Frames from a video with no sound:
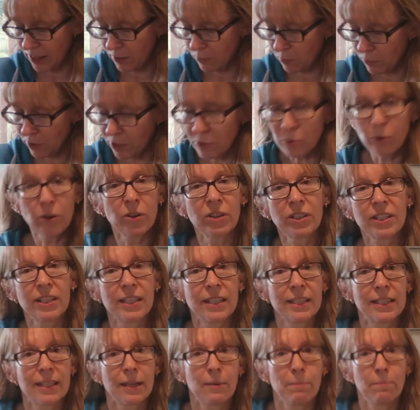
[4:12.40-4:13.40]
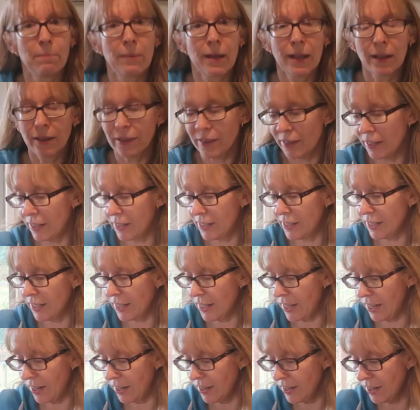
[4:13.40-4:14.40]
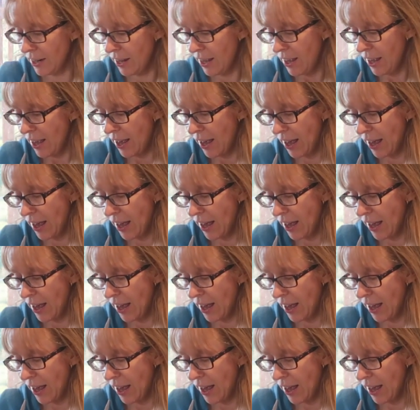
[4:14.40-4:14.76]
then we're wanting to melt this again.